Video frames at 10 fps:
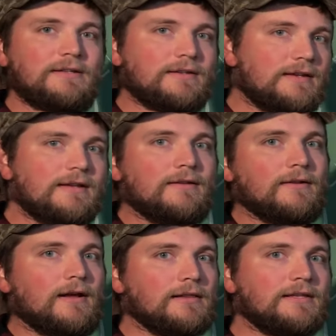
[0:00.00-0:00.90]
to get
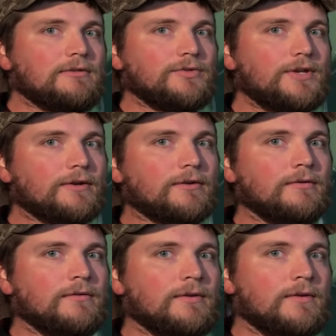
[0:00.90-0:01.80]
a legal deer.
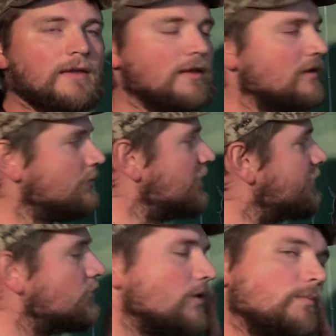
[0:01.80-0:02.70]
But if
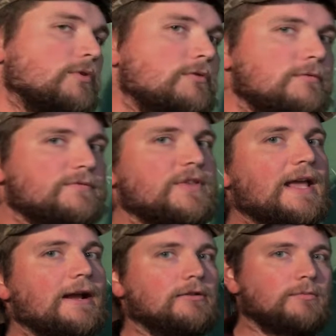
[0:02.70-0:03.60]
you remove the
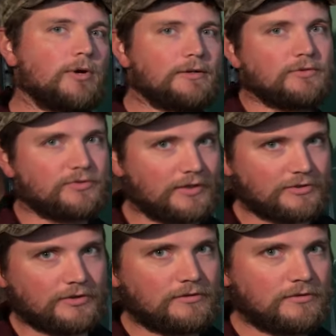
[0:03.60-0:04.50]
antler point
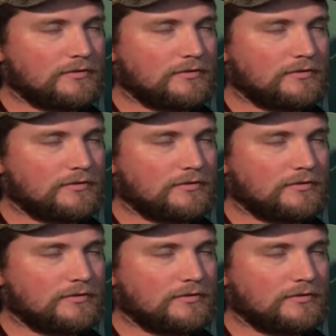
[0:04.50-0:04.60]
restriction,